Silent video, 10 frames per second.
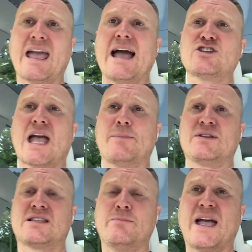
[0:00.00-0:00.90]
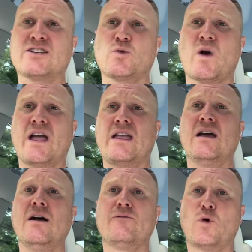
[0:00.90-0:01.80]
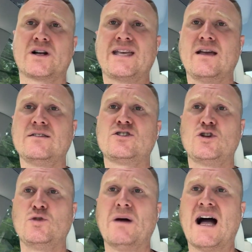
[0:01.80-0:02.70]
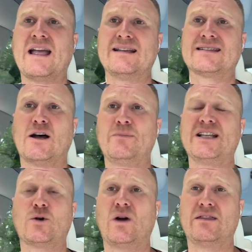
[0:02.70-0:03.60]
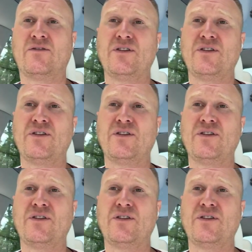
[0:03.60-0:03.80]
Cash App is the best way for kids to buy and sell Bitcoin.